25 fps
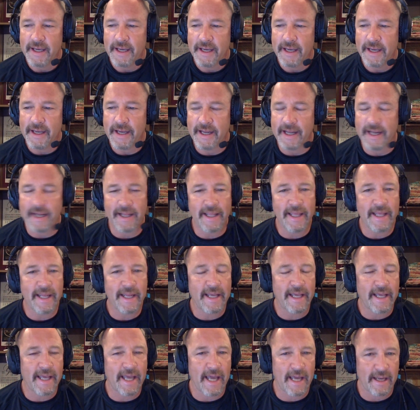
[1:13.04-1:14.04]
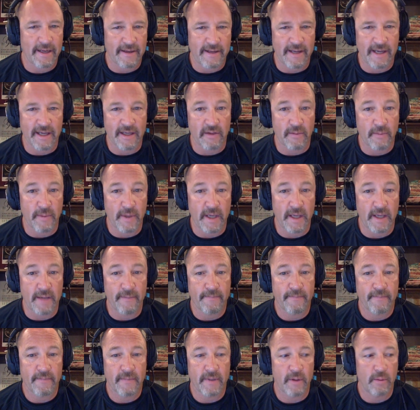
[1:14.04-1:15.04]
And I had a lady contact
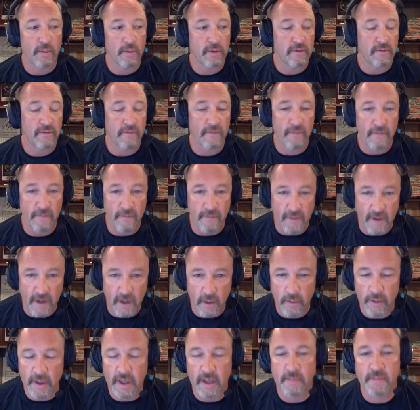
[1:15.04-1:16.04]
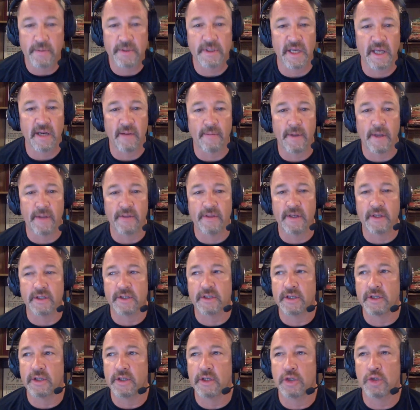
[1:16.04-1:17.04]
me and was very upset about
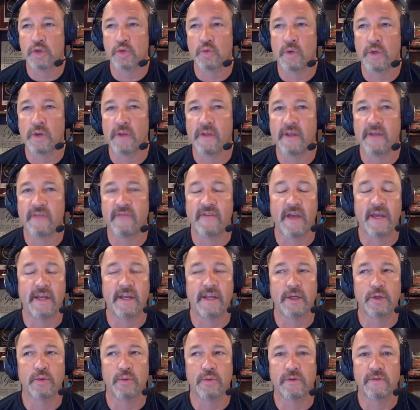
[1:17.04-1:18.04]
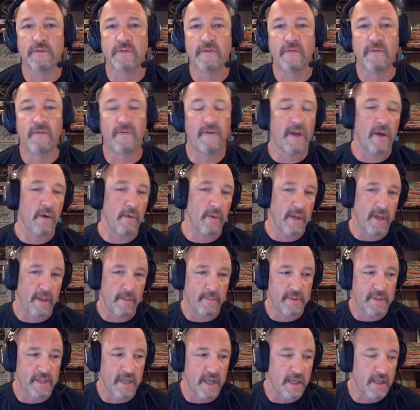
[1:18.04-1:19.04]
this. And this is one of the attendees, was very
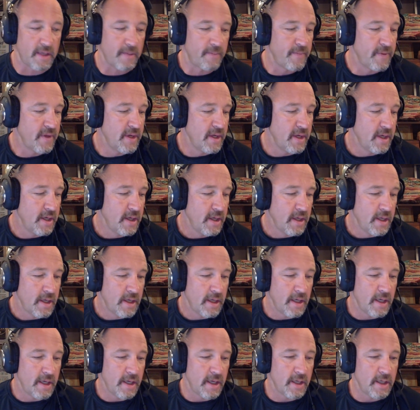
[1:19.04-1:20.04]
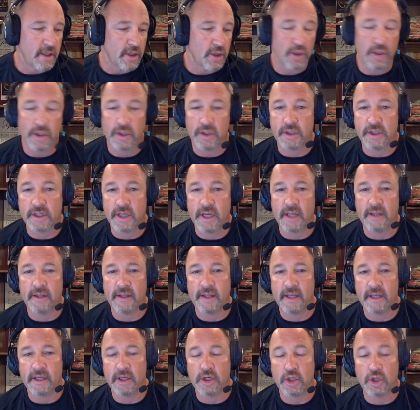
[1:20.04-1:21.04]
upset. And she said
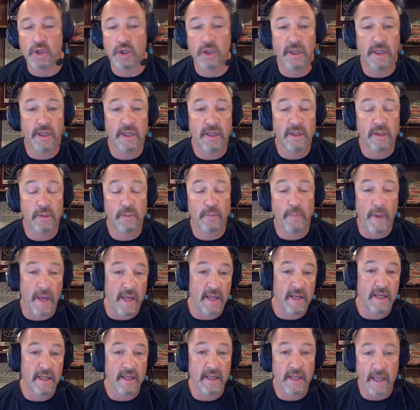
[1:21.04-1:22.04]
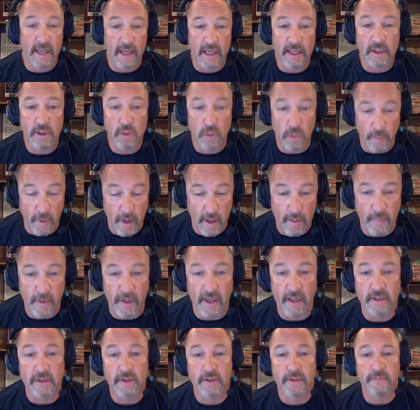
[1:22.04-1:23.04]
that she is pending gastric
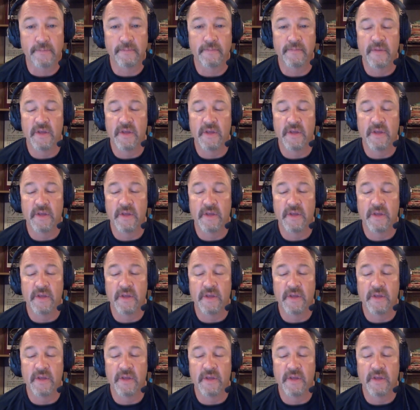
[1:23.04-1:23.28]
bypass,